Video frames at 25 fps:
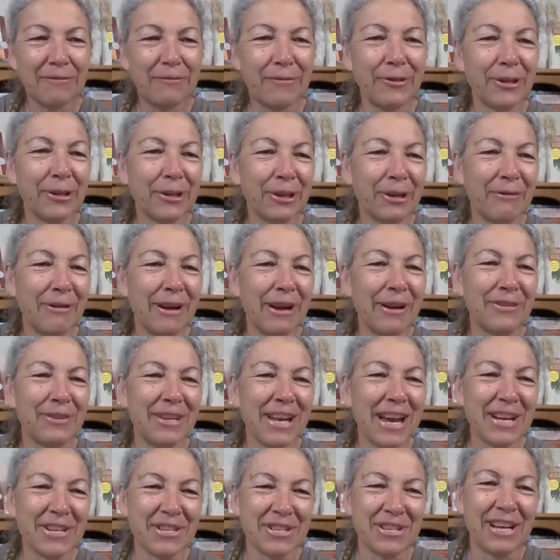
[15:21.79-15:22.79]
Feeling round
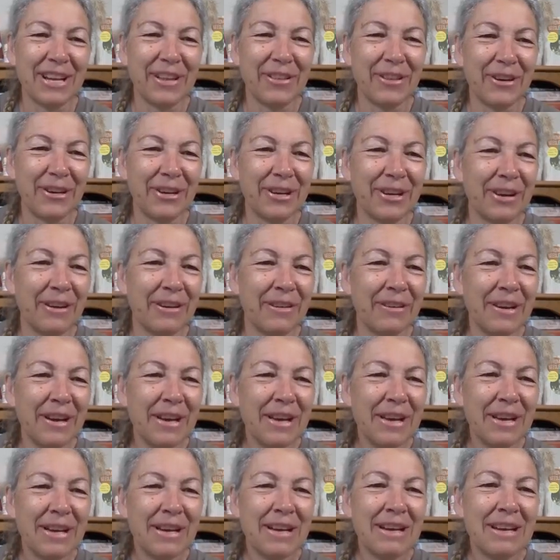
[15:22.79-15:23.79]
dash now. There you go.
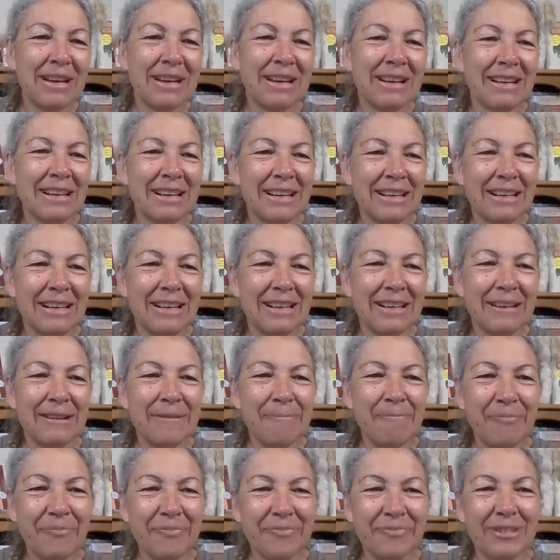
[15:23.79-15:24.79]

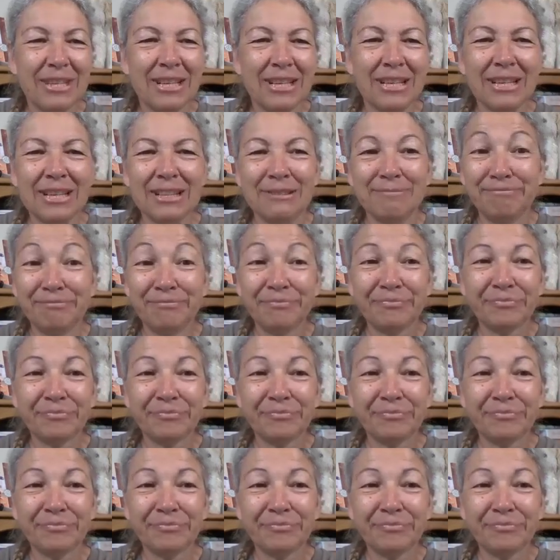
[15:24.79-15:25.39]
Yeah.